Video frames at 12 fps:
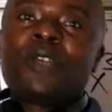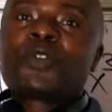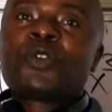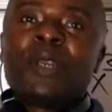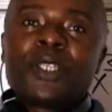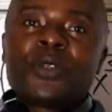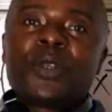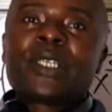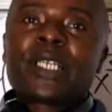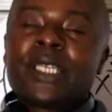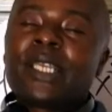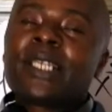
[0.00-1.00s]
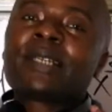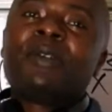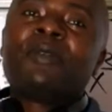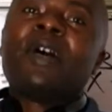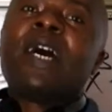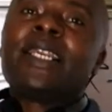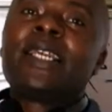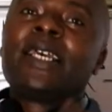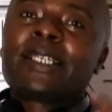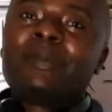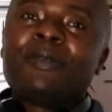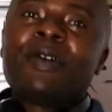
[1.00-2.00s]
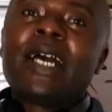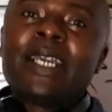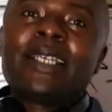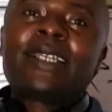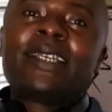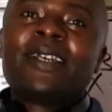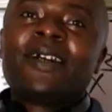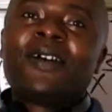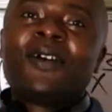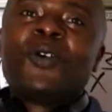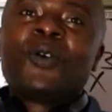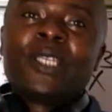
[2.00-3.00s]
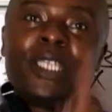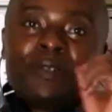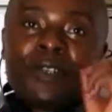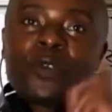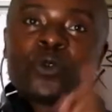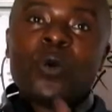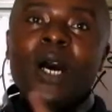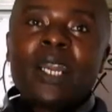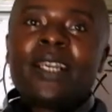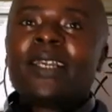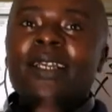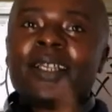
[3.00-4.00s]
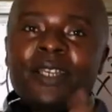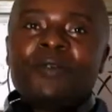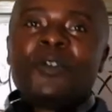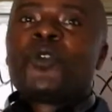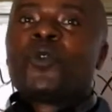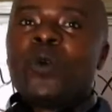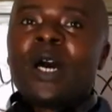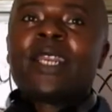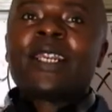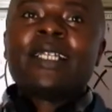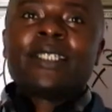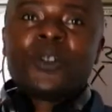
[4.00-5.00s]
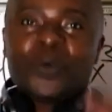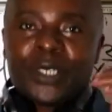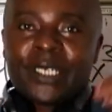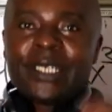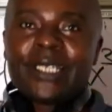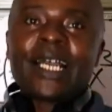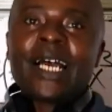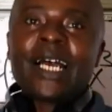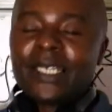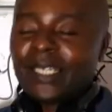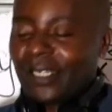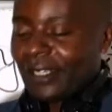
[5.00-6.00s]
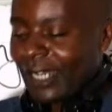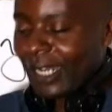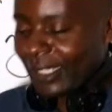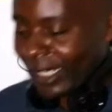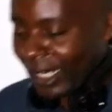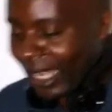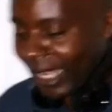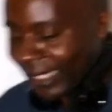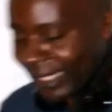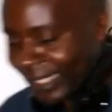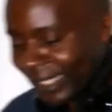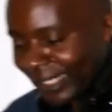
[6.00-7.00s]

If so many students are saying subdivide, or give it to one, and then we decide as a class.